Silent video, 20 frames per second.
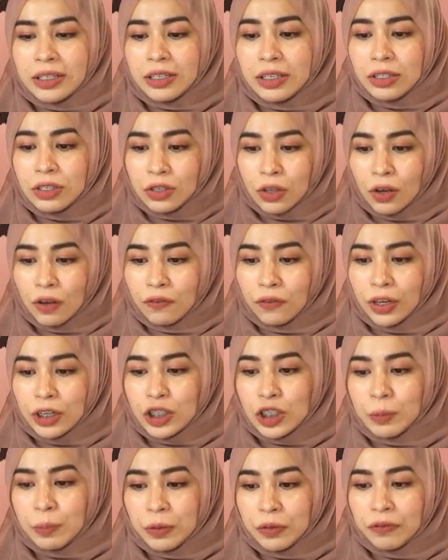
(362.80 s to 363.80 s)
as a server
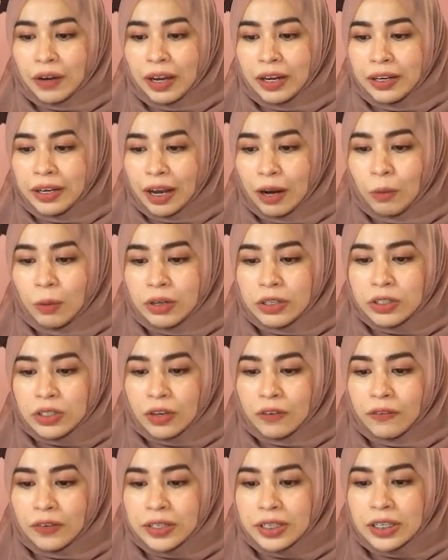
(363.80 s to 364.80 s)
to provide network
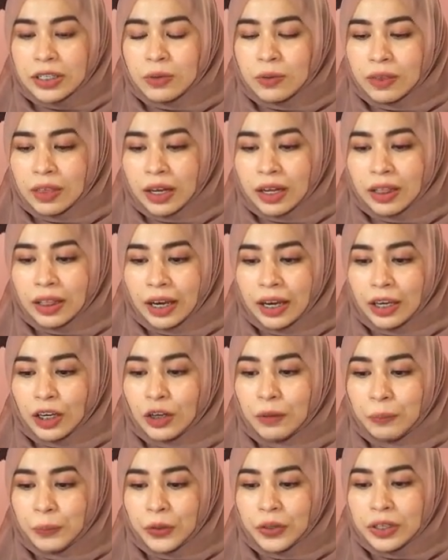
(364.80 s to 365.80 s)
services to the client
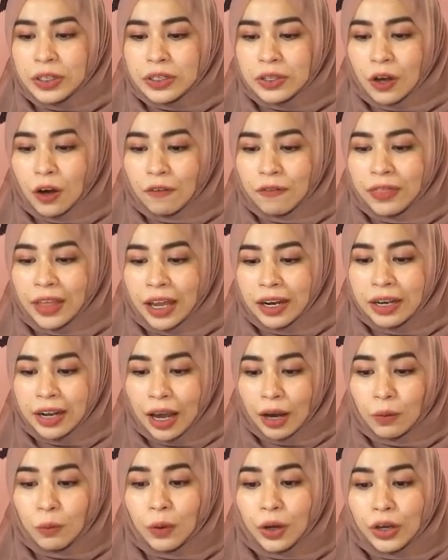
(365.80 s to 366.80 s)
computers of that
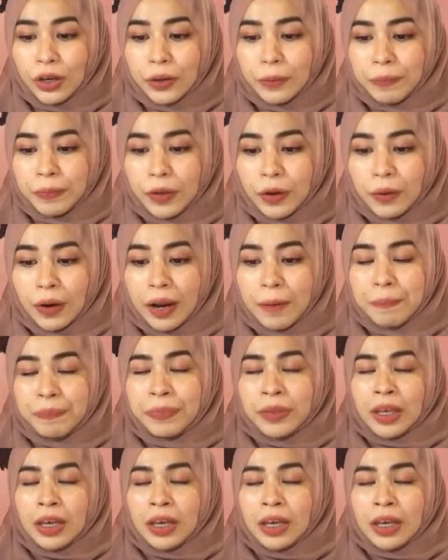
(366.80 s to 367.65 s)
network. All right.